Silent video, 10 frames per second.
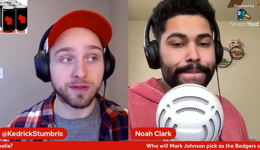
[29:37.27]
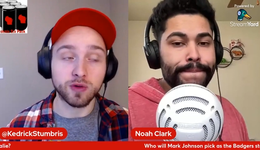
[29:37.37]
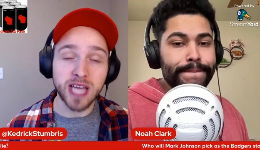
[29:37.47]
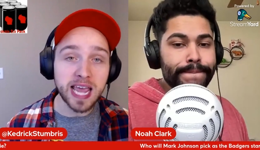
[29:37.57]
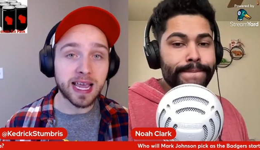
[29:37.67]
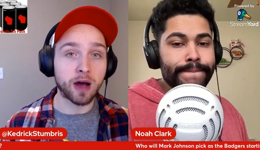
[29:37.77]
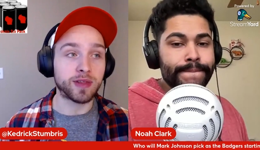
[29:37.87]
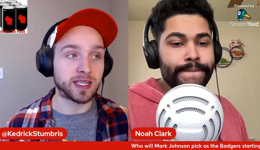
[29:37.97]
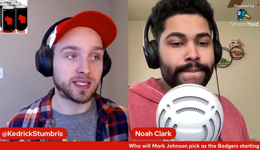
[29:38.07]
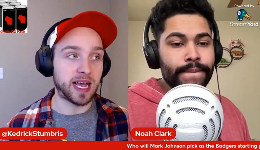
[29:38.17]
Speaker 1: if you take out
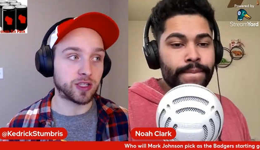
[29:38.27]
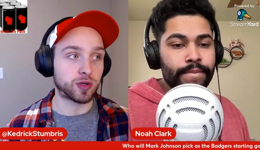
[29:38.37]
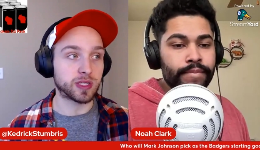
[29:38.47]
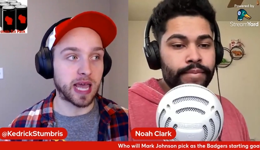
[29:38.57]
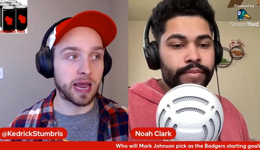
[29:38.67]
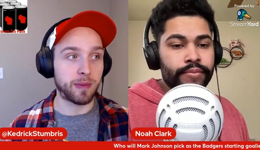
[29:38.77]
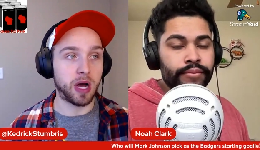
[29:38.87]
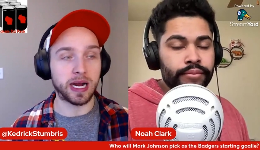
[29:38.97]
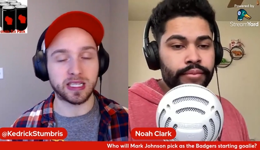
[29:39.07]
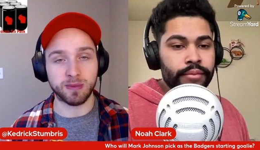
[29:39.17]
that disastrous game
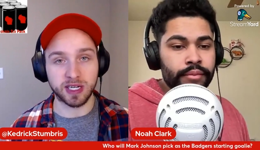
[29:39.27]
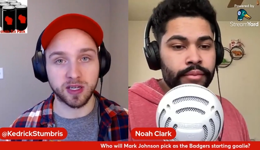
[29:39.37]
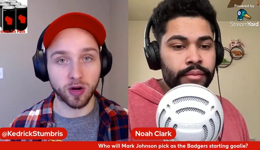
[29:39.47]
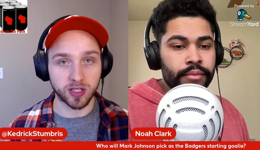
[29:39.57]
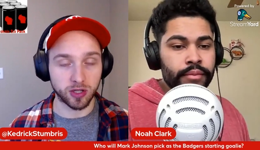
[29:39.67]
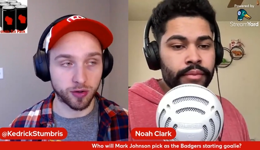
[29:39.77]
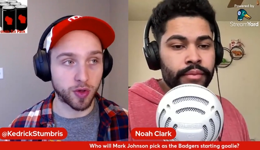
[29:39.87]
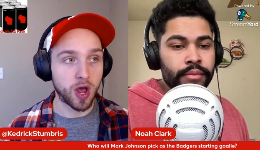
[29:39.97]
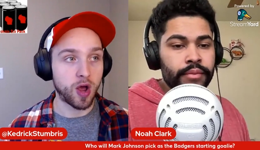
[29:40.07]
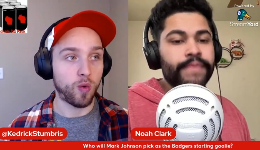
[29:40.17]
against Minnesota Duluth,
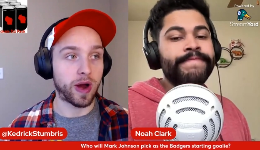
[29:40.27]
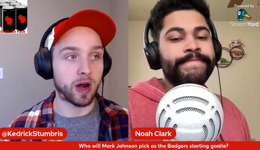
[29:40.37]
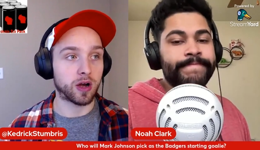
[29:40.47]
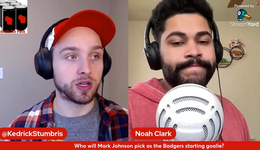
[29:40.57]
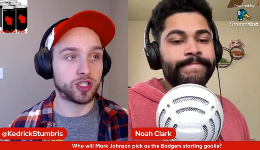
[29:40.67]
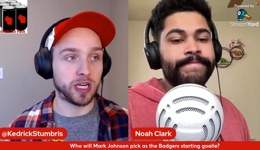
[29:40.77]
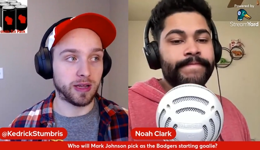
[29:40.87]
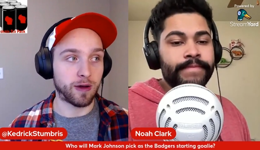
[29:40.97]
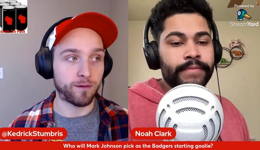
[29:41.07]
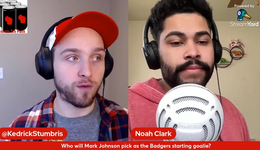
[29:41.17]
where she
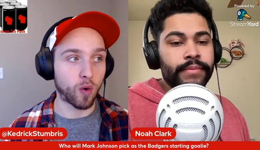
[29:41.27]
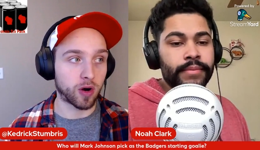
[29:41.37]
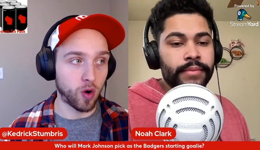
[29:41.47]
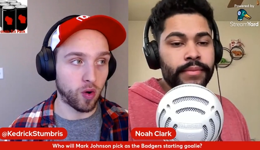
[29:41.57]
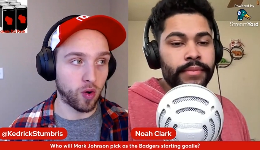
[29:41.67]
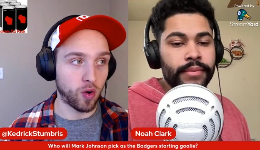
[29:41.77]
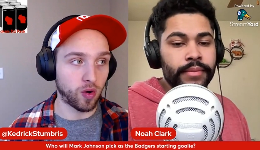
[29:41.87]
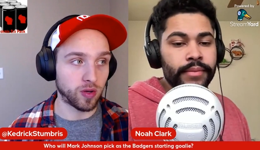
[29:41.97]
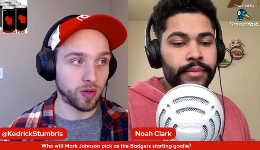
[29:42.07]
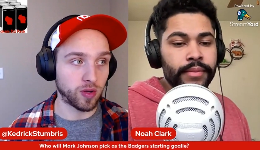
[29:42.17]
allowed 4 goals
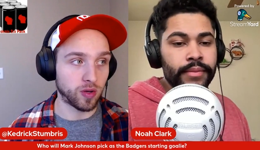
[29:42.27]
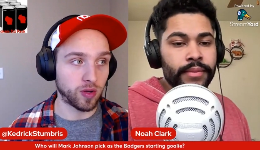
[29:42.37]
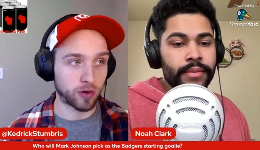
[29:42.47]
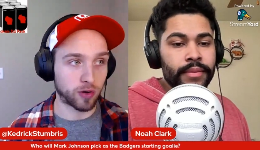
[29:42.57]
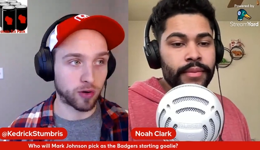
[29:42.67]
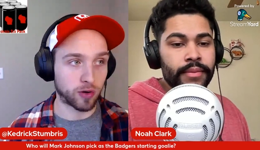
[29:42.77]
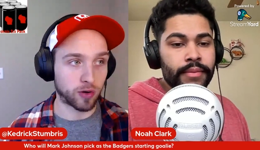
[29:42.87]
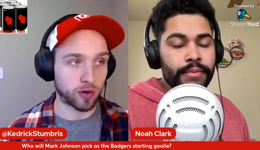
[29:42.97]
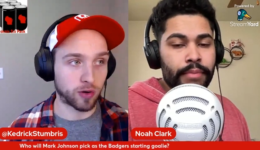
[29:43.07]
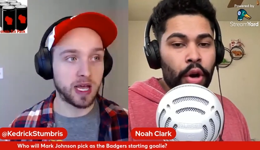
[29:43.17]
on 31
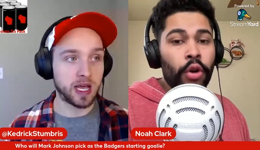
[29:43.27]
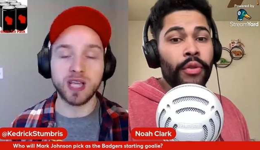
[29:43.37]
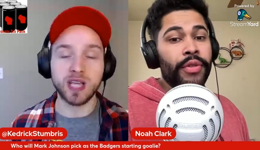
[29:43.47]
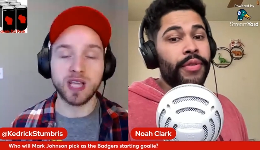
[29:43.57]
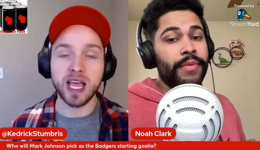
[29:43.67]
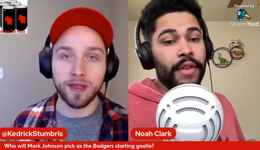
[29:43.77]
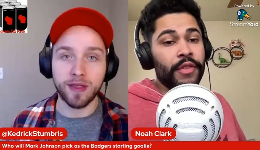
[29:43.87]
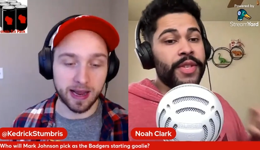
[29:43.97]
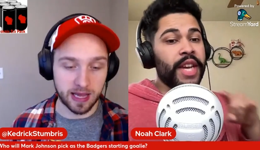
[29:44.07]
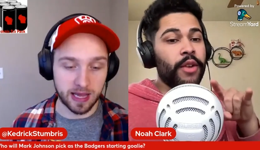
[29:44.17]
shots.
Speaker 2: If
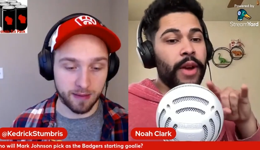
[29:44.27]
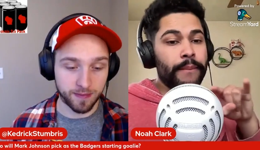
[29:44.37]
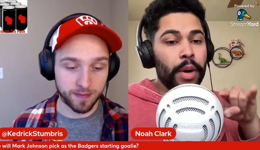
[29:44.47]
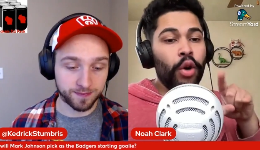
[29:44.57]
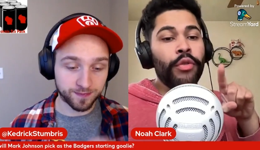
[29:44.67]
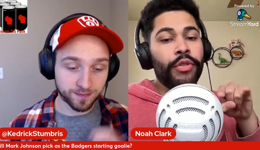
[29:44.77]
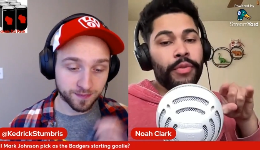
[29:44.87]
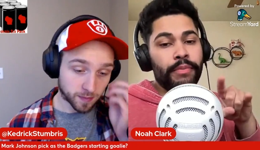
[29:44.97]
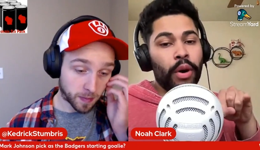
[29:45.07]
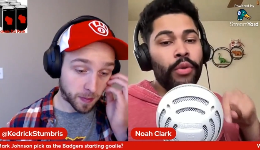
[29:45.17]
you take away both
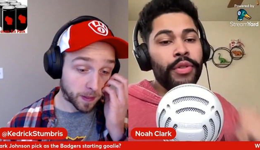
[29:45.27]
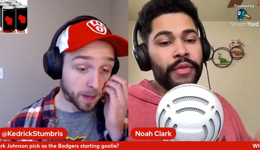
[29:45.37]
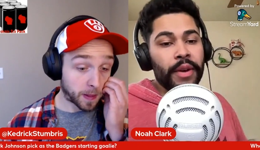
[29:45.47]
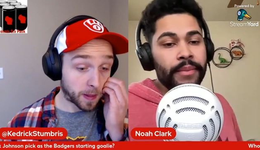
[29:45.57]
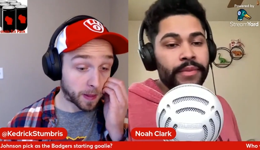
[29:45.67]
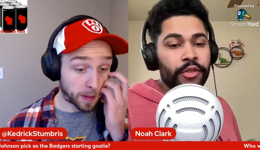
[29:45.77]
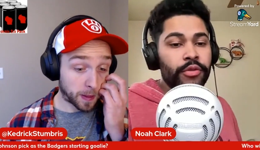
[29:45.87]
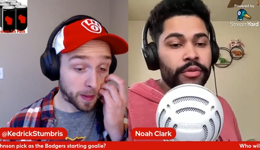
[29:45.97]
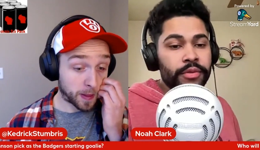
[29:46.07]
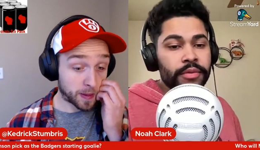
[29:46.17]
of them
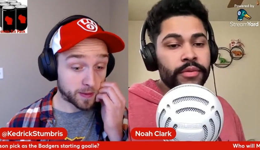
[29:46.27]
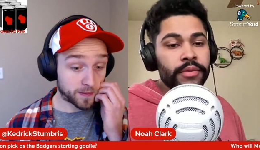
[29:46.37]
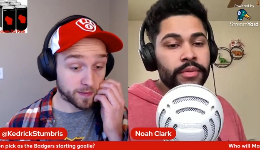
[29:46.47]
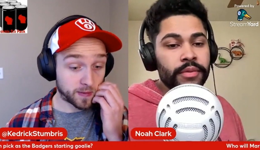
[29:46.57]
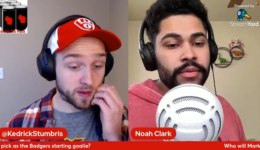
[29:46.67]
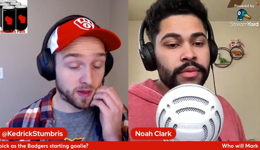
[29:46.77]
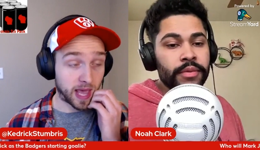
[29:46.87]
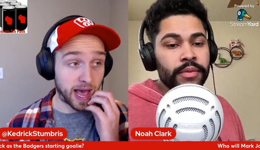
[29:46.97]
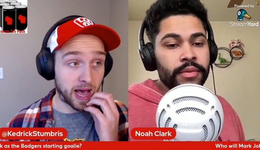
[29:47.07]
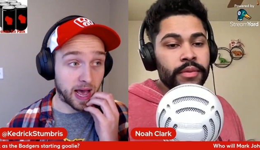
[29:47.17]
too.
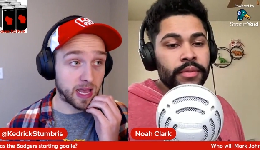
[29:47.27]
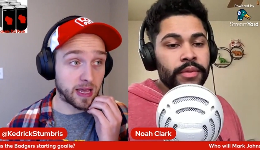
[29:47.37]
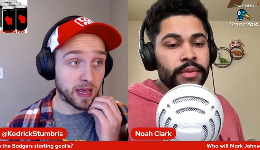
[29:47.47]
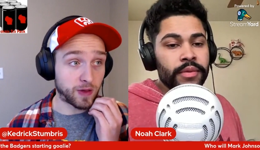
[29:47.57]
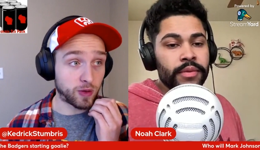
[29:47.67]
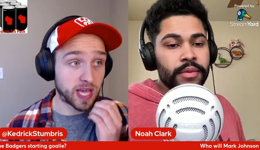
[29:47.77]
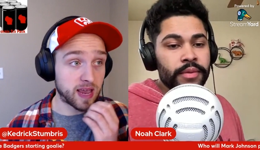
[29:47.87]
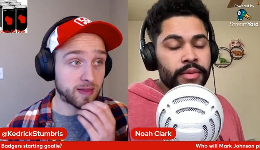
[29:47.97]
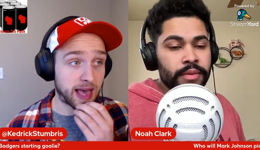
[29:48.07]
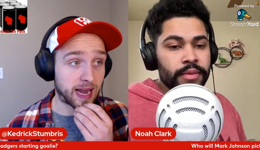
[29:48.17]
Speaker 1: Yeah. If you
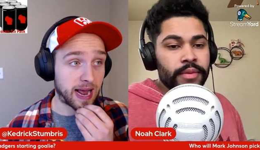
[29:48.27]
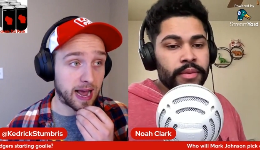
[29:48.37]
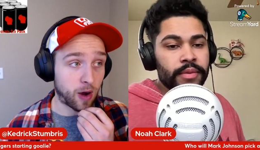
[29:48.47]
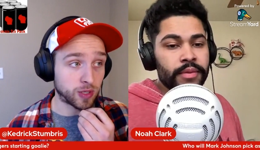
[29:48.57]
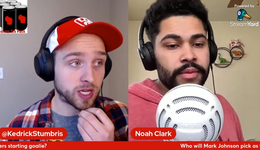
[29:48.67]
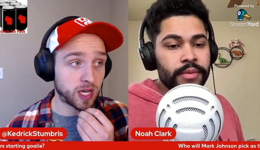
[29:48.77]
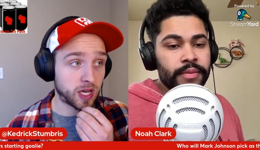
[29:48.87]
take that out,